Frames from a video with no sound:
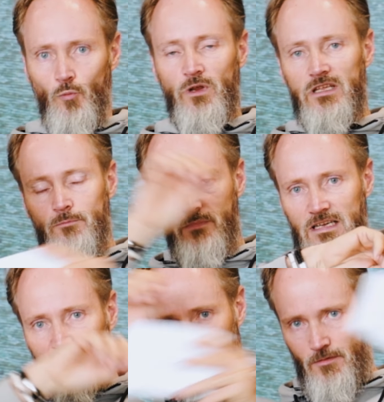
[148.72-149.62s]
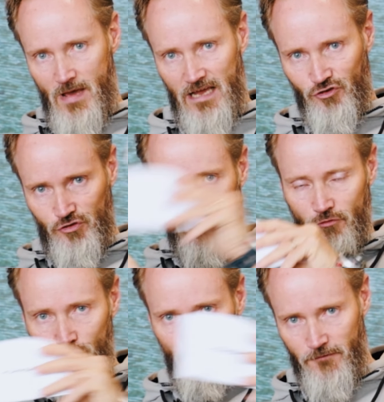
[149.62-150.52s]
we mix and match
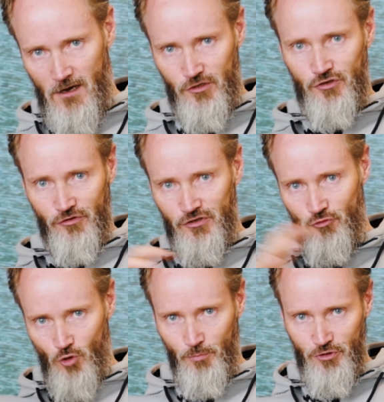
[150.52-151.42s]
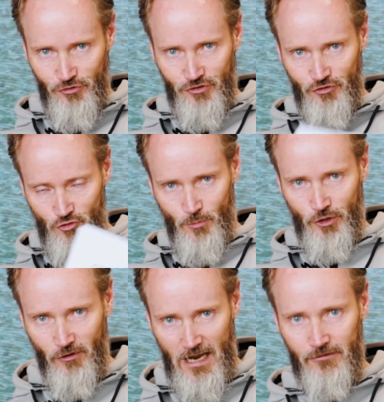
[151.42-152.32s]
new functions, new options, new
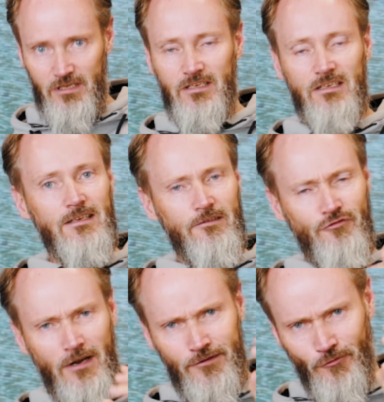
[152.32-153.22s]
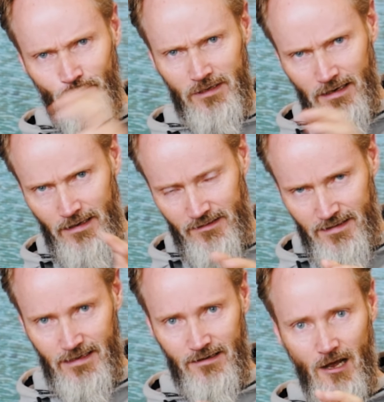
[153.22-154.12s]
modularities, and try to really
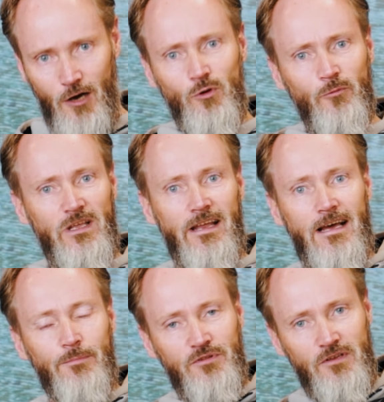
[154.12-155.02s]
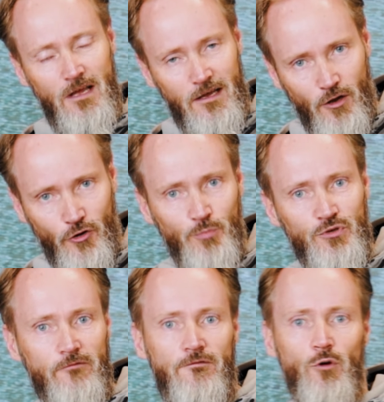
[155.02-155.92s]
think how can we adapt an
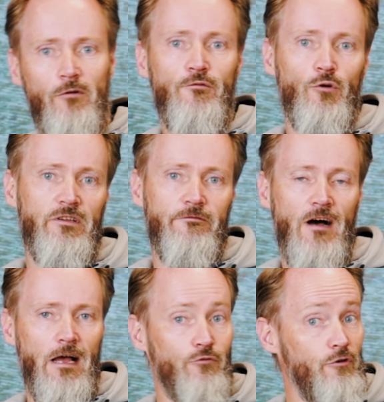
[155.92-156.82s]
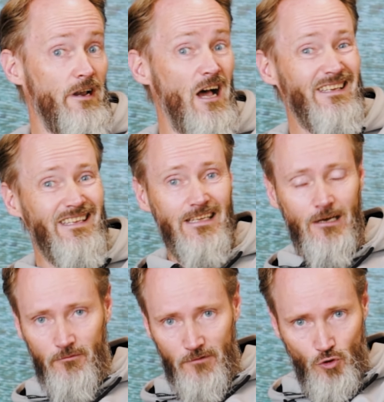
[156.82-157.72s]
option for a 45 or an
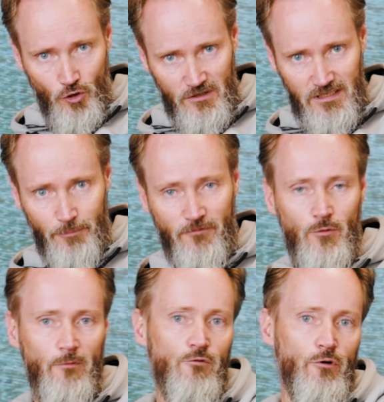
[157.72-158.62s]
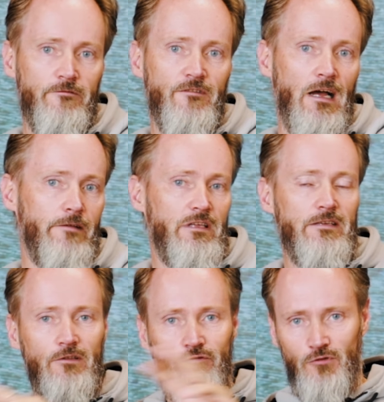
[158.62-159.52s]
idea or a concept from a 45
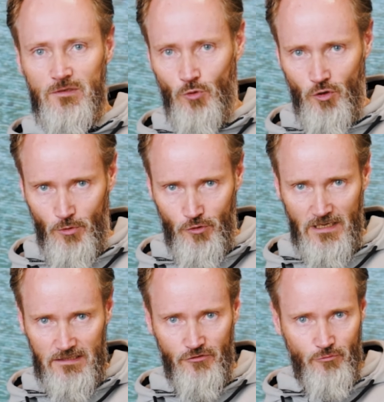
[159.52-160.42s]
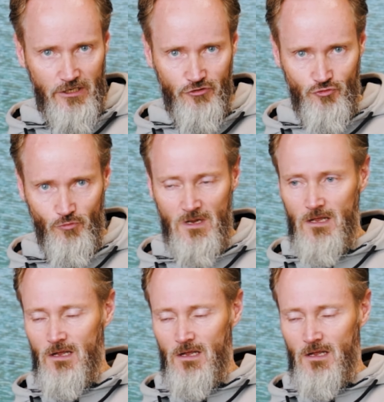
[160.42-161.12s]
even to a small boat as a 22.